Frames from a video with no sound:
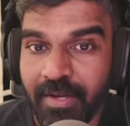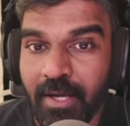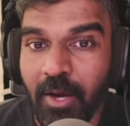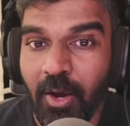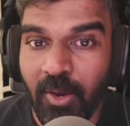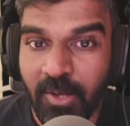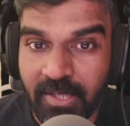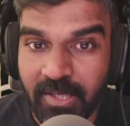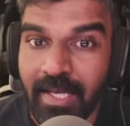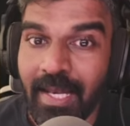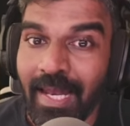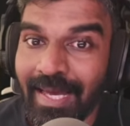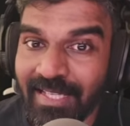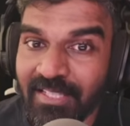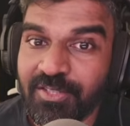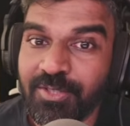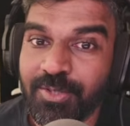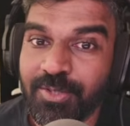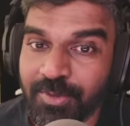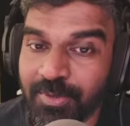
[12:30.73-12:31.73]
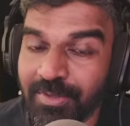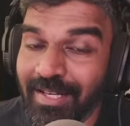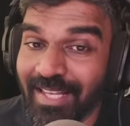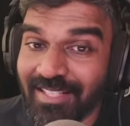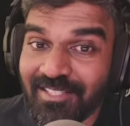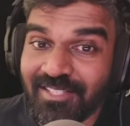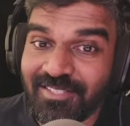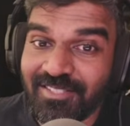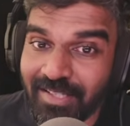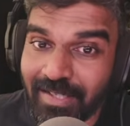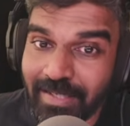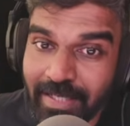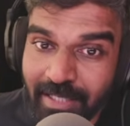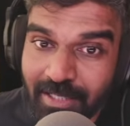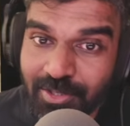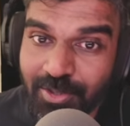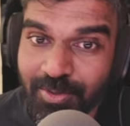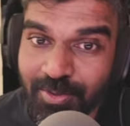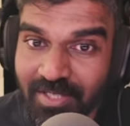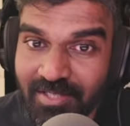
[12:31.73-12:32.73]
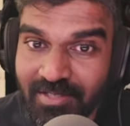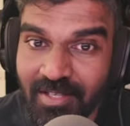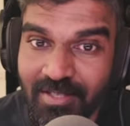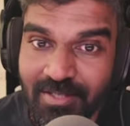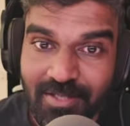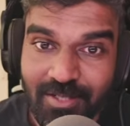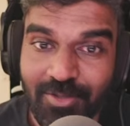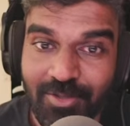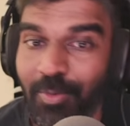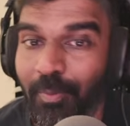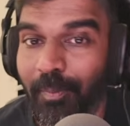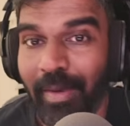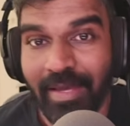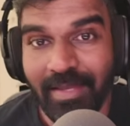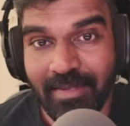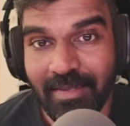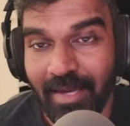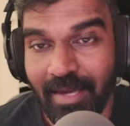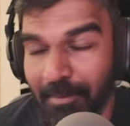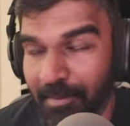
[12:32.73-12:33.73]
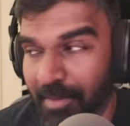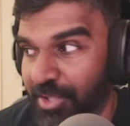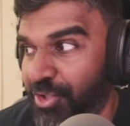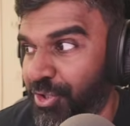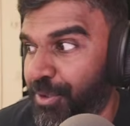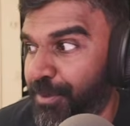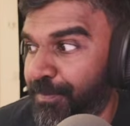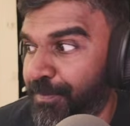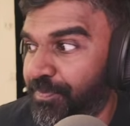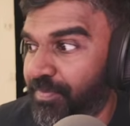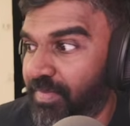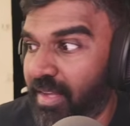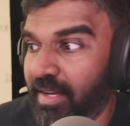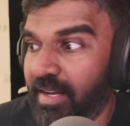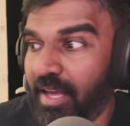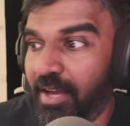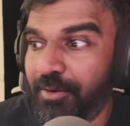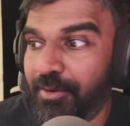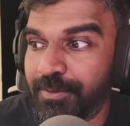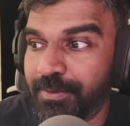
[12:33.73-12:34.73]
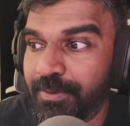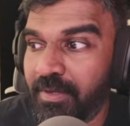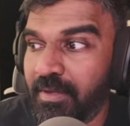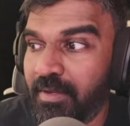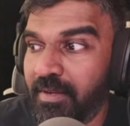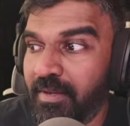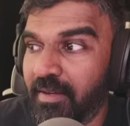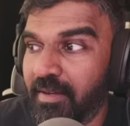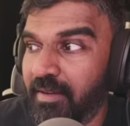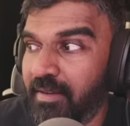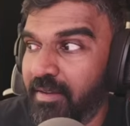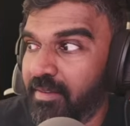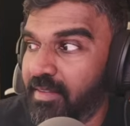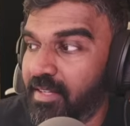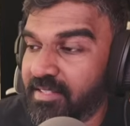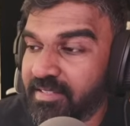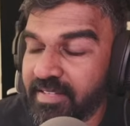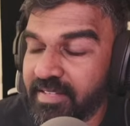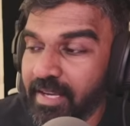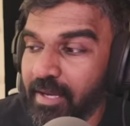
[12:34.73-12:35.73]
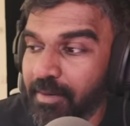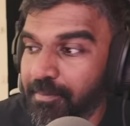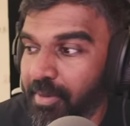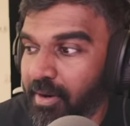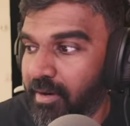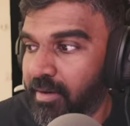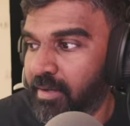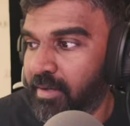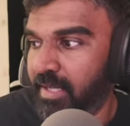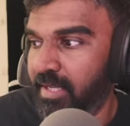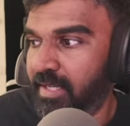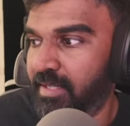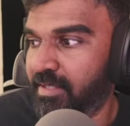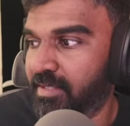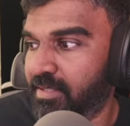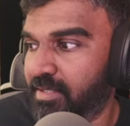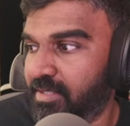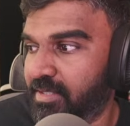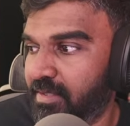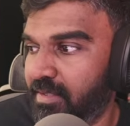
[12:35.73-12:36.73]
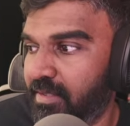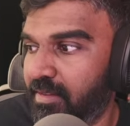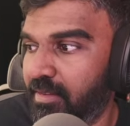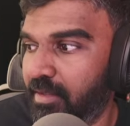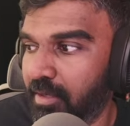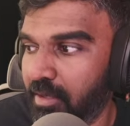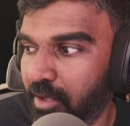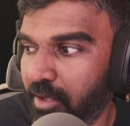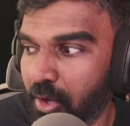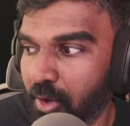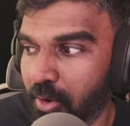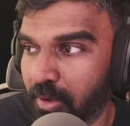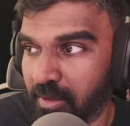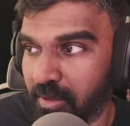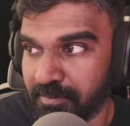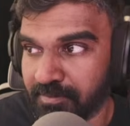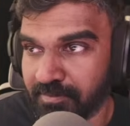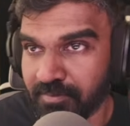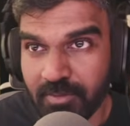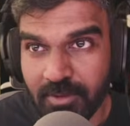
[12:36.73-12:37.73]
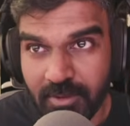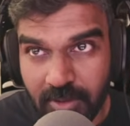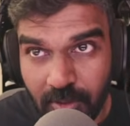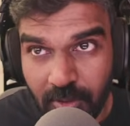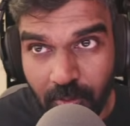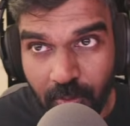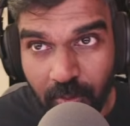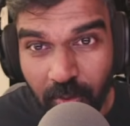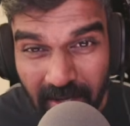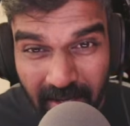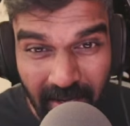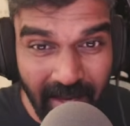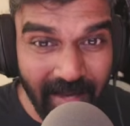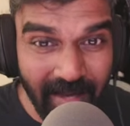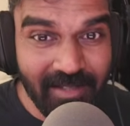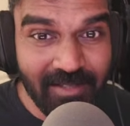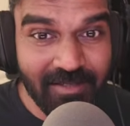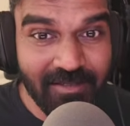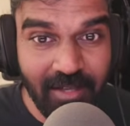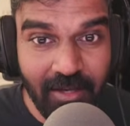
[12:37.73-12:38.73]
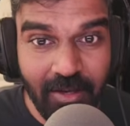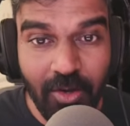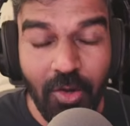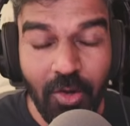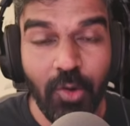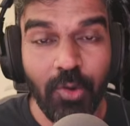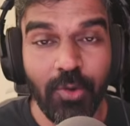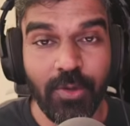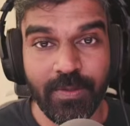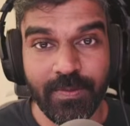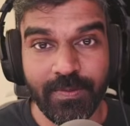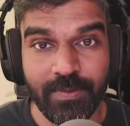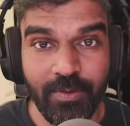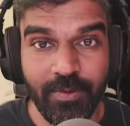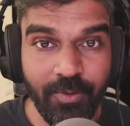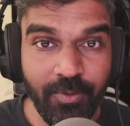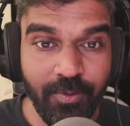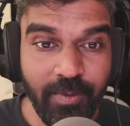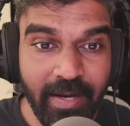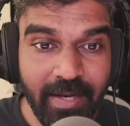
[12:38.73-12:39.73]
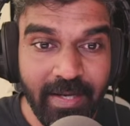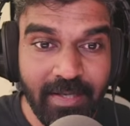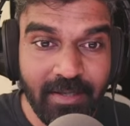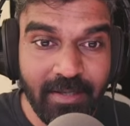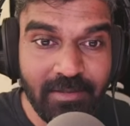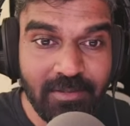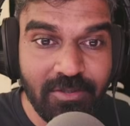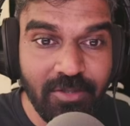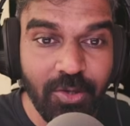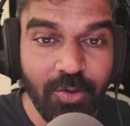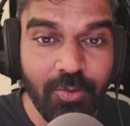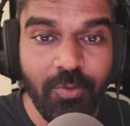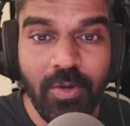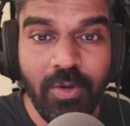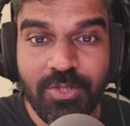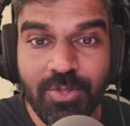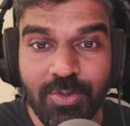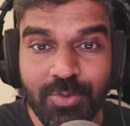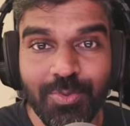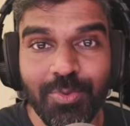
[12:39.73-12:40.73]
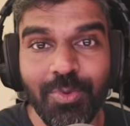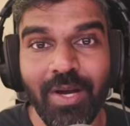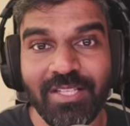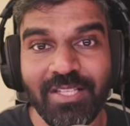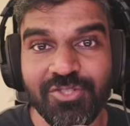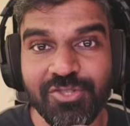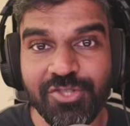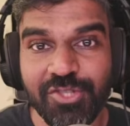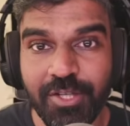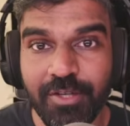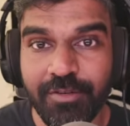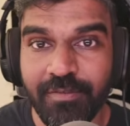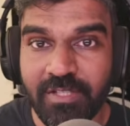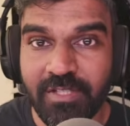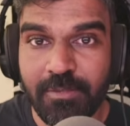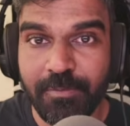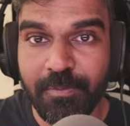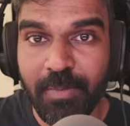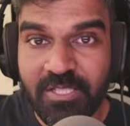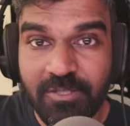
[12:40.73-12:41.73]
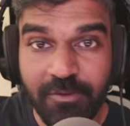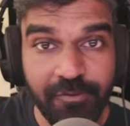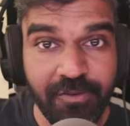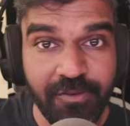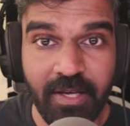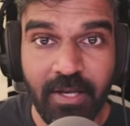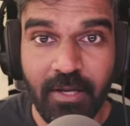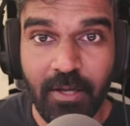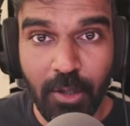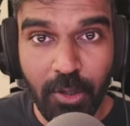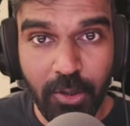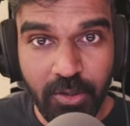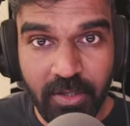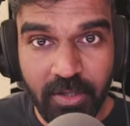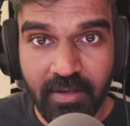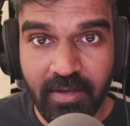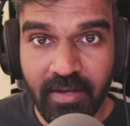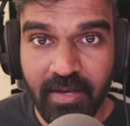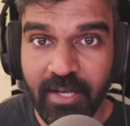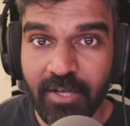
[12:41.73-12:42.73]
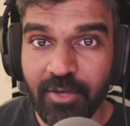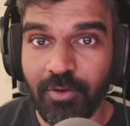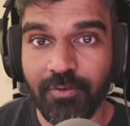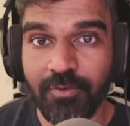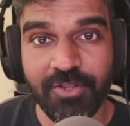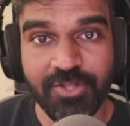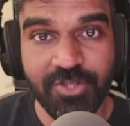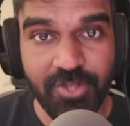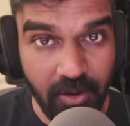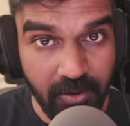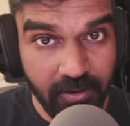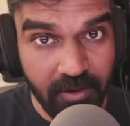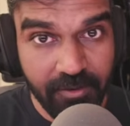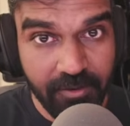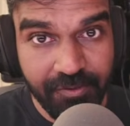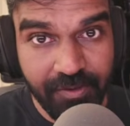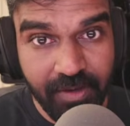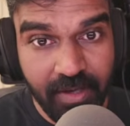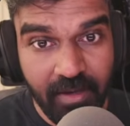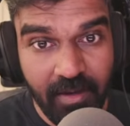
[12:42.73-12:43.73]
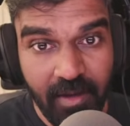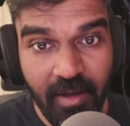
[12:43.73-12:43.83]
all the light necessary to the sensor to make the image. Now, the second part is the goal. So what is the goal, right? So you want to achieve a specific look in your photography.